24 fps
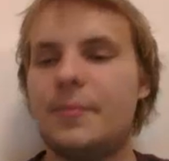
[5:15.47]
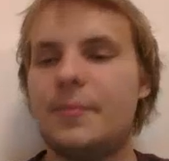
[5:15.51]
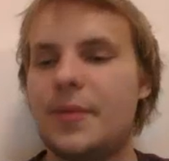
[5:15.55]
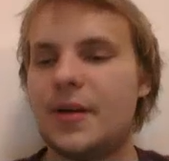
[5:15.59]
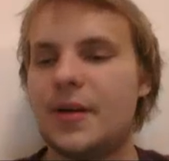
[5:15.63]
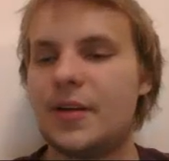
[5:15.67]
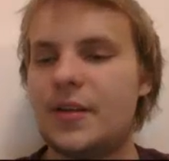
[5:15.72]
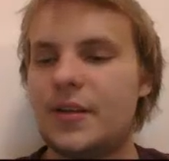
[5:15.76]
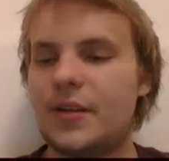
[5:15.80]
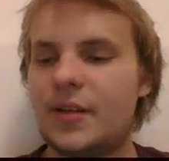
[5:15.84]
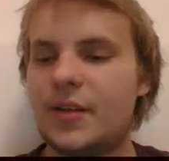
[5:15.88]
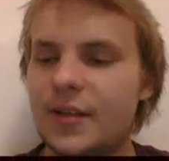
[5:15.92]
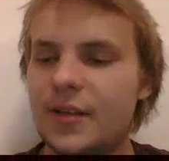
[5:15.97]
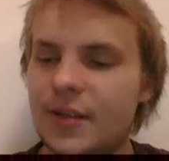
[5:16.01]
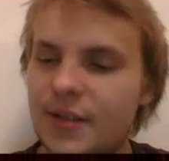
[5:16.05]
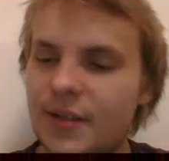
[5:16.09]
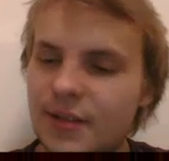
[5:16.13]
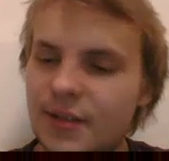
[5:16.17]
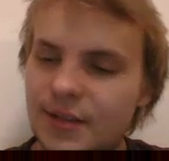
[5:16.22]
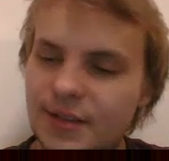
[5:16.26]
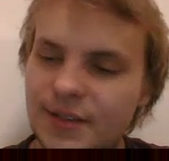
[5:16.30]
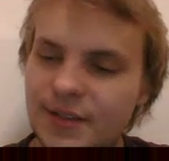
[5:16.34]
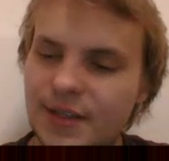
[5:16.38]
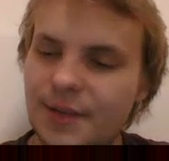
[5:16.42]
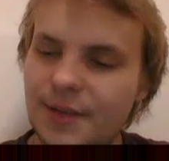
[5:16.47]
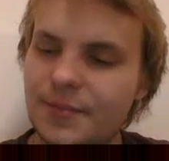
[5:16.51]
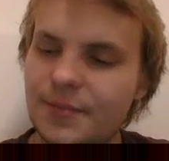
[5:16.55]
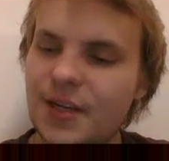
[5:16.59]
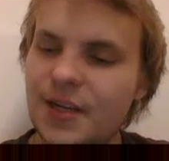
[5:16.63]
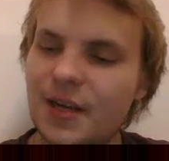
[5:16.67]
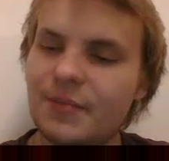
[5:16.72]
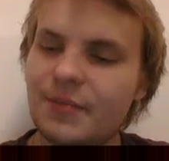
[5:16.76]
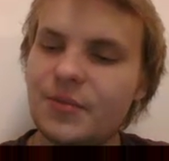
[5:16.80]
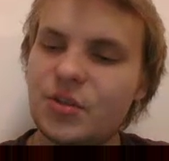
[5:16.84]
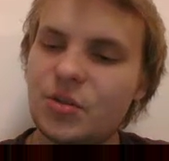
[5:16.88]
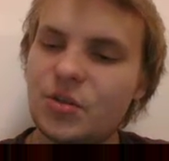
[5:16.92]
But
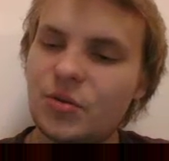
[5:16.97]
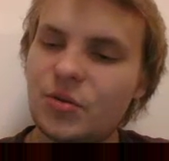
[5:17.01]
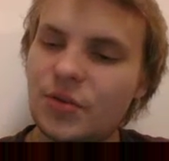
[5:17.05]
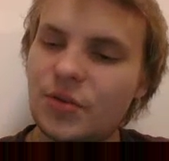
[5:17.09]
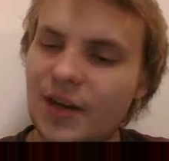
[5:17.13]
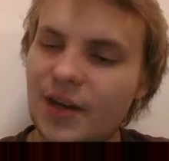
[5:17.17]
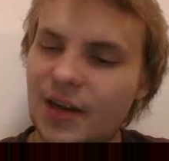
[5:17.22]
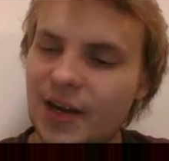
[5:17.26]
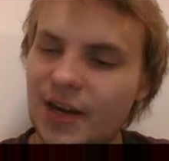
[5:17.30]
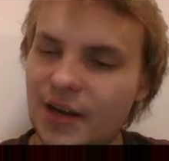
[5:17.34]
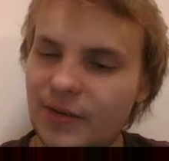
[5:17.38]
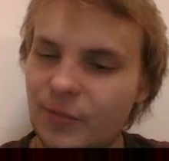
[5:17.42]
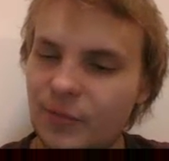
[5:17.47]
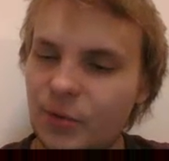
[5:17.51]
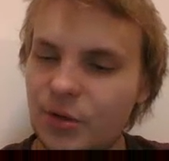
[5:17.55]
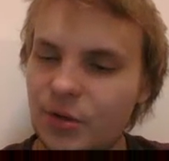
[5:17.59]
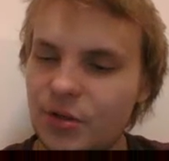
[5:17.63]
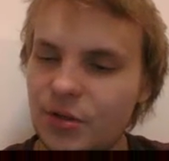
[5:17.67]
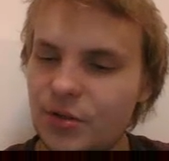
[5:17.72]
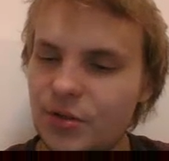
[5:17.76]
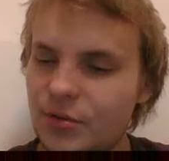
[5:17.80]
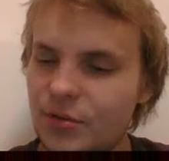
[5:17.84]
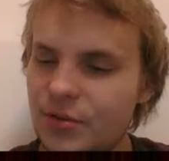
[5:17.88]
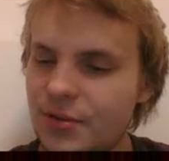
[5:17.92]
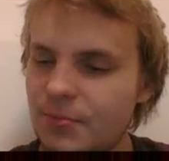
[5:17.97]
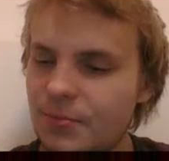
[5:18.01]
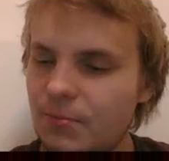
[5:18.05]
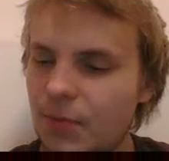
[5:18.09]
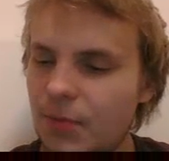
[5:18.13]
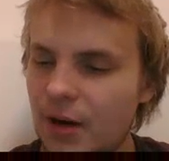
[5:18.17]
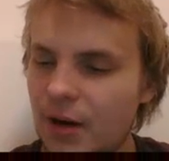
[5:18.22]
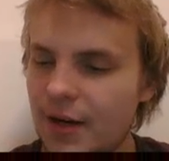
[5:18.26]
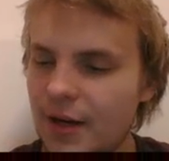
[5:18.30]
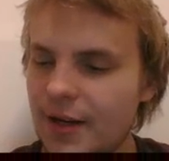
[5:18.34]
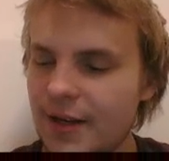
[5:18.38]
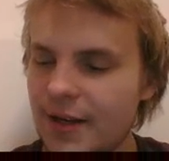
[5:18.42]
sometimes you want to
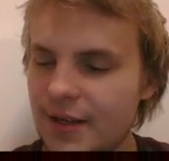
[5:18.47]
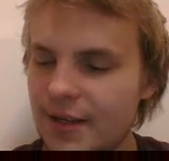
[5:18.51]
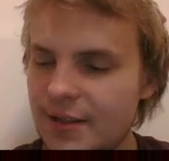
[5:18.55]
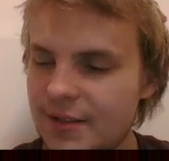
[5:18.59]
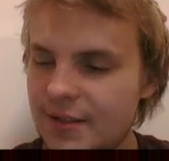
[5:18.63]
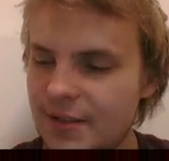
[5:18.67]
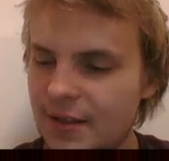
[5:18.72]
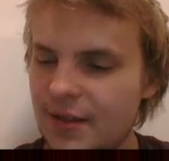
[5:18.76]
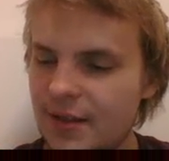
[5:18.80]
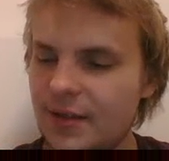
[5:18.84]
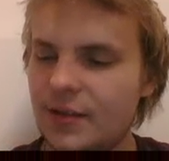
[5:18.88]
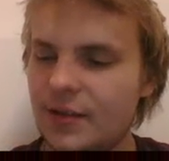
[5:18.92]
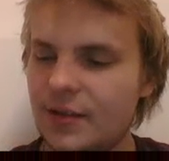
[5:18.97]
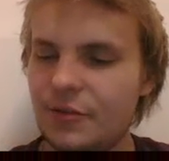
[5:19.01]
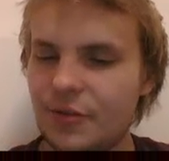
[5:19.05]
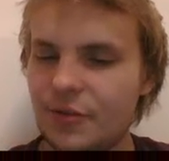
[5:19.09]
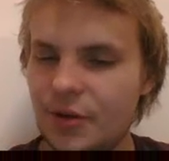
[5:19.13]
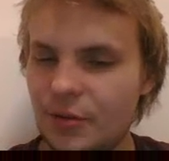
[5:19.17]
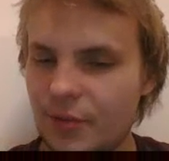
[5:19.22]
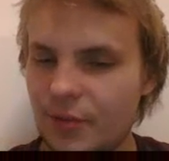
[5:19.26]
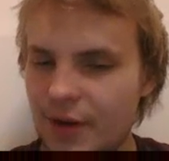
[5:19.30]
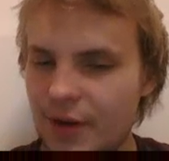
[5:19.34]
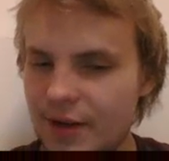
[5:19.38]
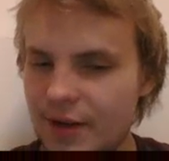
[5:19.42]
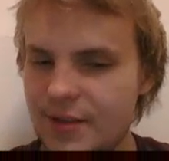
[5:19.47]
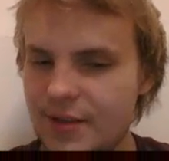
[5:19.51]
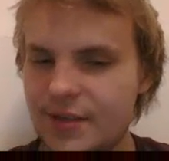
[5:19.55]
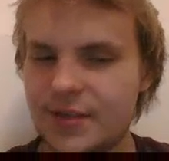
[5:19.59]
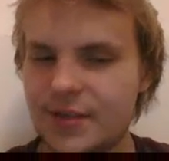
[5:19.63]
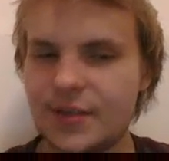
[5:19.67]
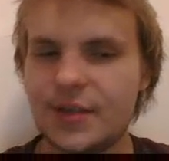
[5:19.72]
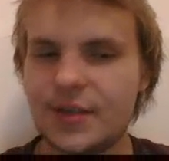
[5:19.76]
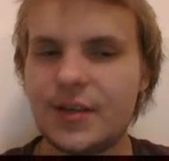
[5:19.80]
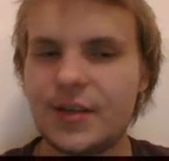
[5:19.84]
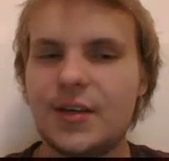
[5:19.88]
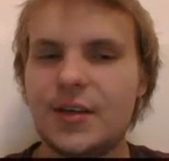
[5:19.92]
debug a single
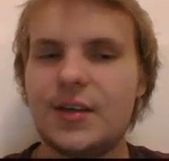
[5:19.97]
request.